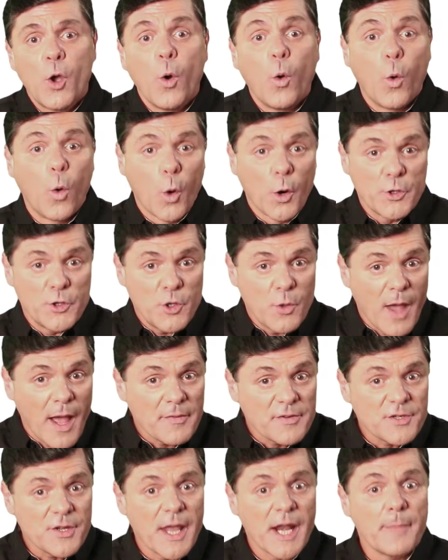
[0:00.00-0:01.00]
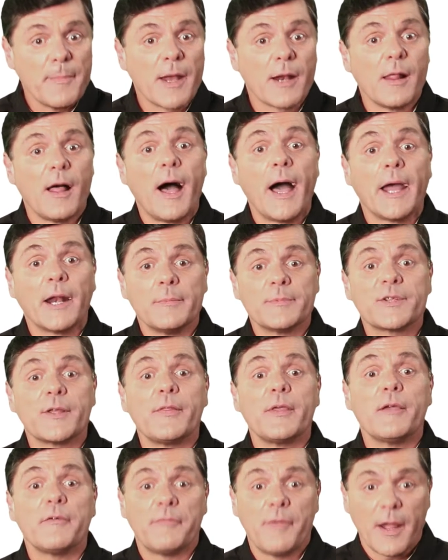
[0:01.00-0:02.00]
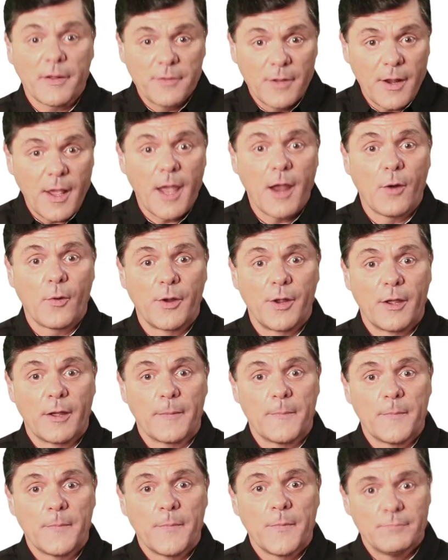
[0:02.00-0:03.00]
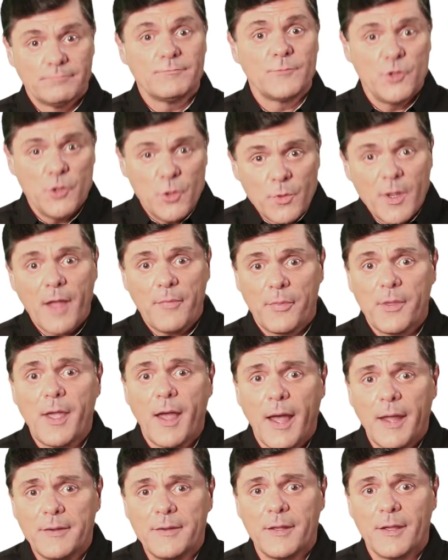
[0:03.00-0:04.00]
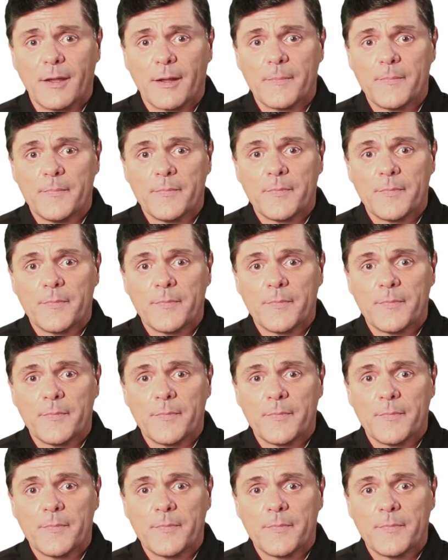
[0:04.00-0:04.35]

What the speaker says: Or do you have sentimental items in the affected area? You get the idea.